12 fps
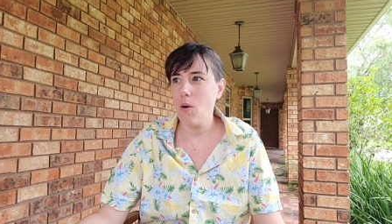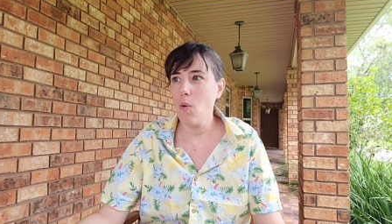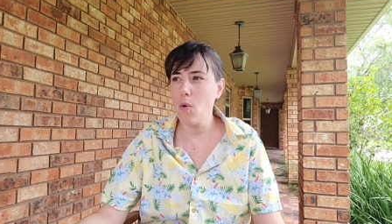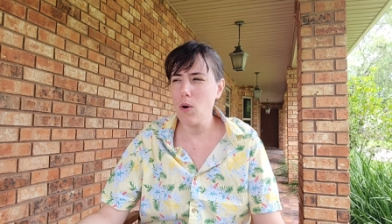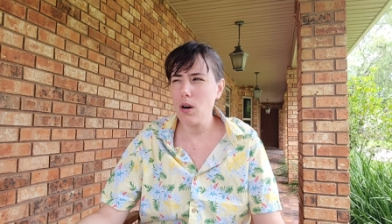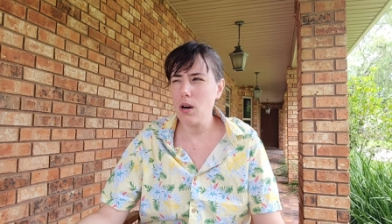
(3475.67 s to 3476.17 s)

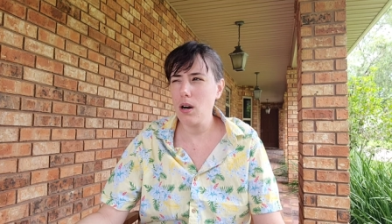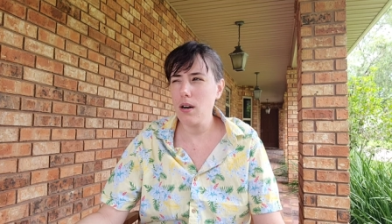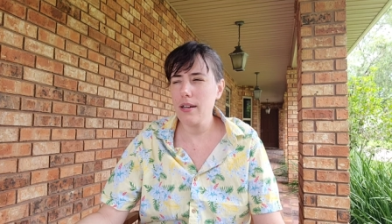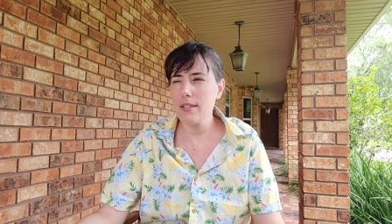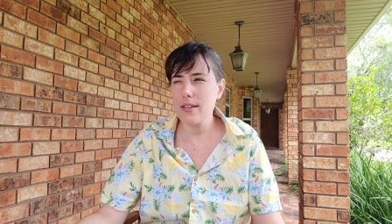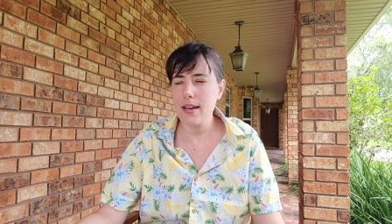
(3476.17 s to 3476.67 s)

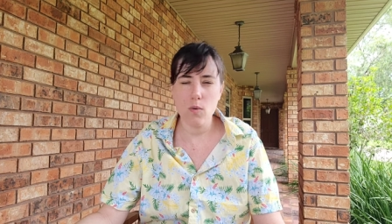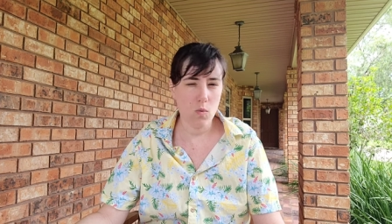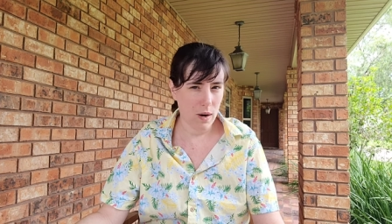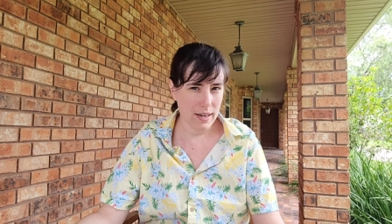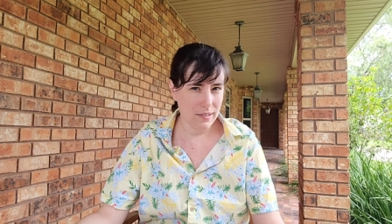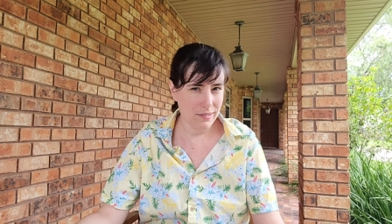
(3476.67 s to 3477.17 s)
Or it's a
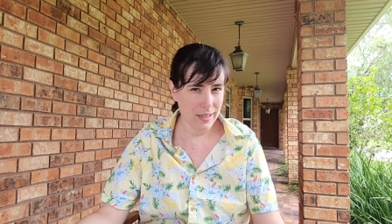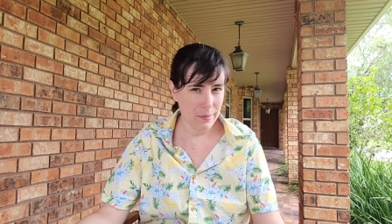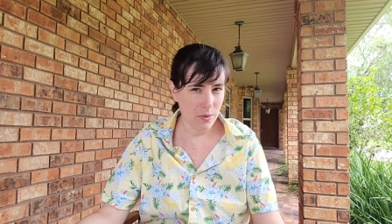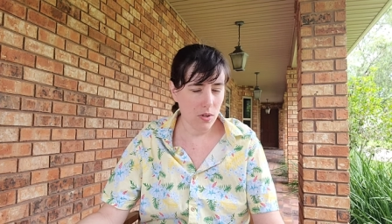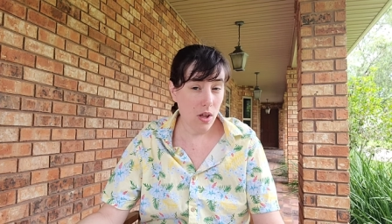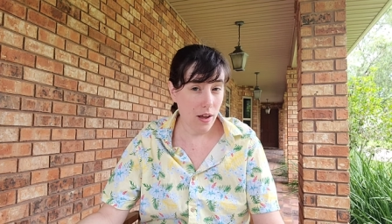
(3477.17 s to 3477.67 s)
white
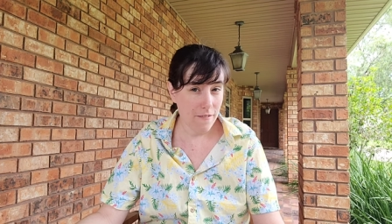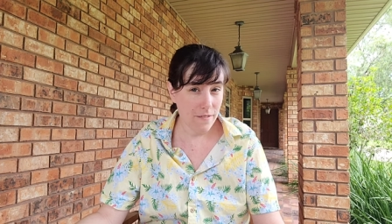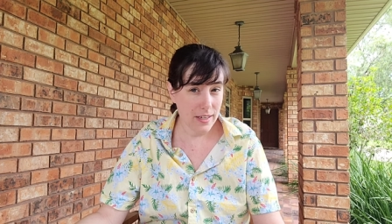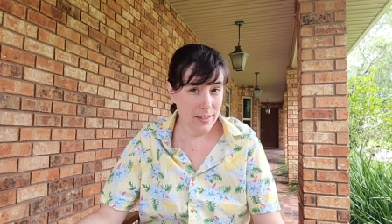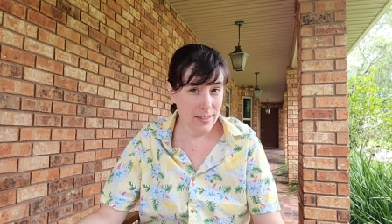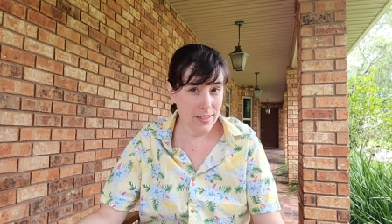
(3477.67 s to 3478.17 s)
label of
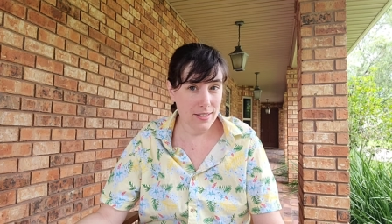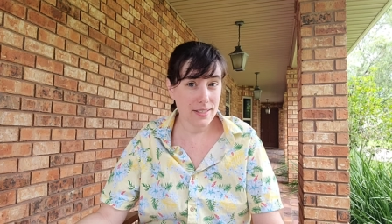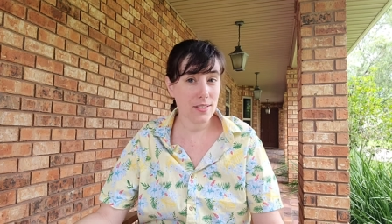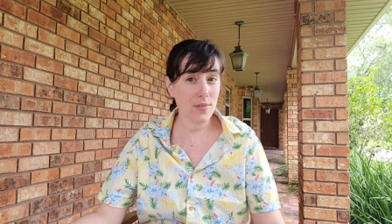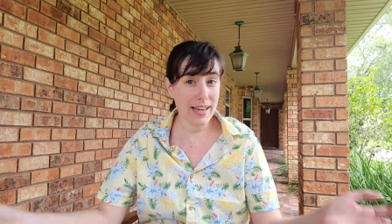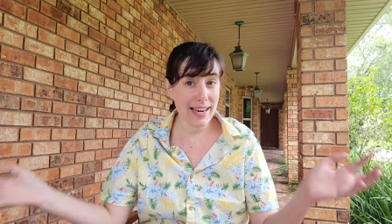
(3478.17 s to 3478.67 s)

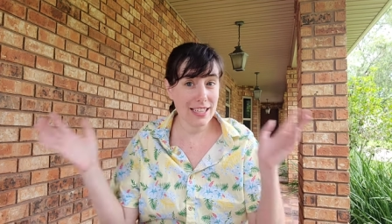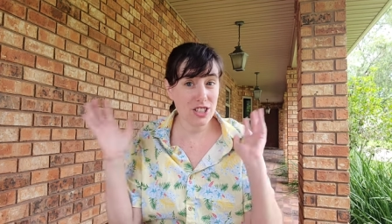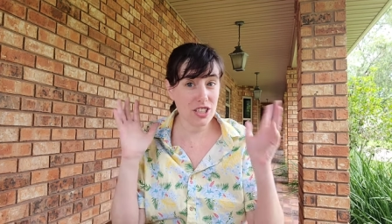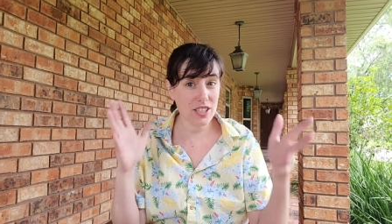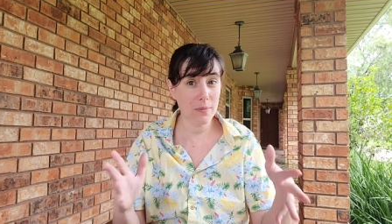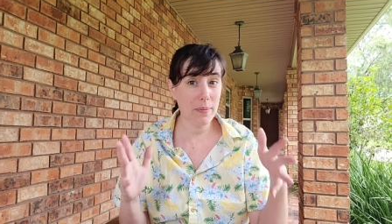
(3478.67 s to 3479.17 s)
Phoenix. So I can
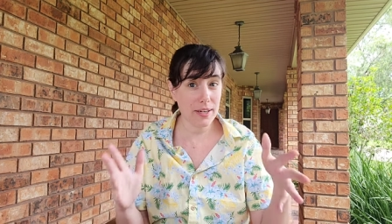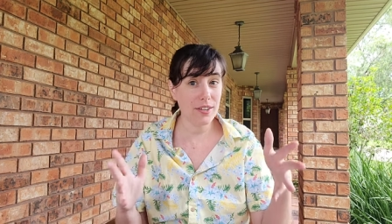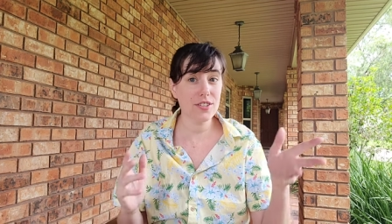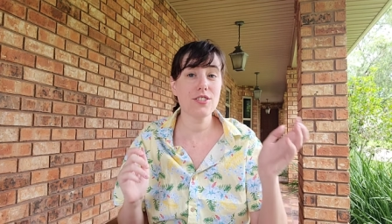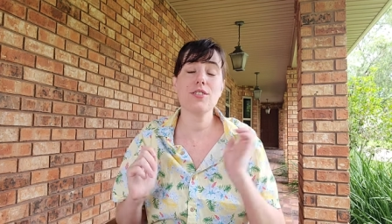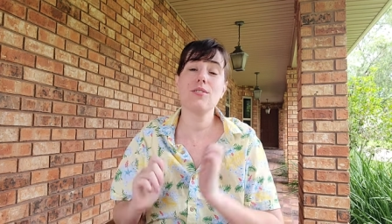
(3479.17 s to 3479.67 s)
actually
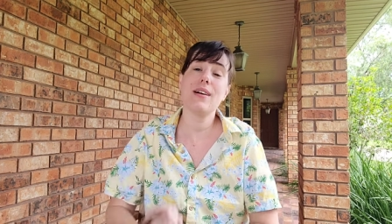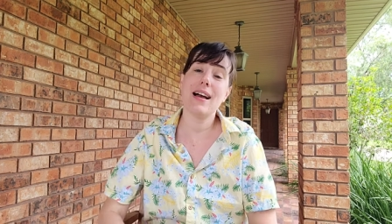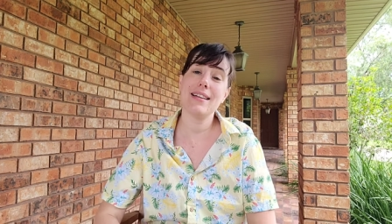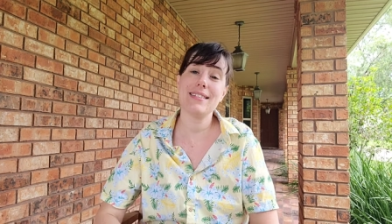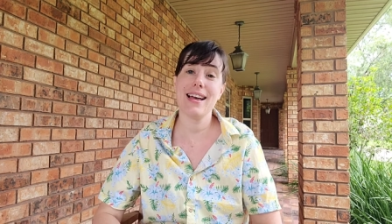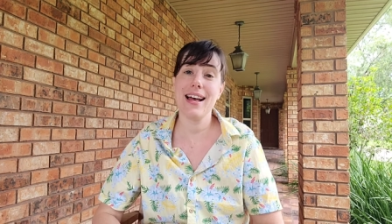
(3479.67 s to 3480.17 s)
compare the two
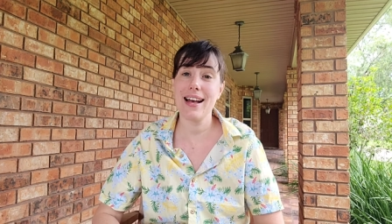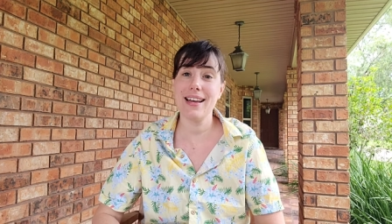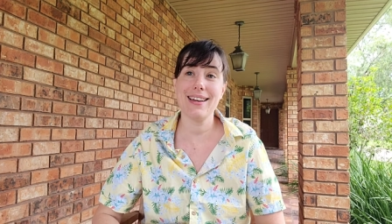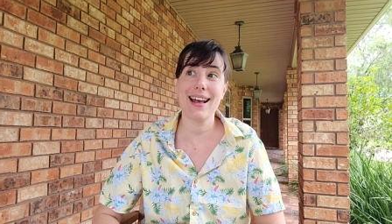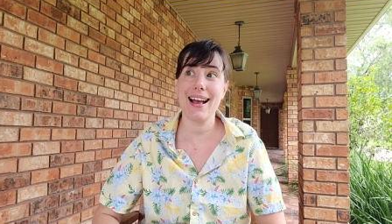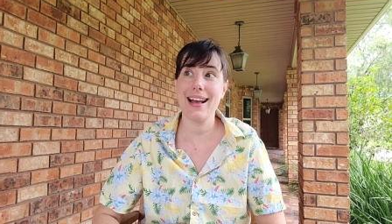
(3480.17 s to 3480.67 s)
head to head,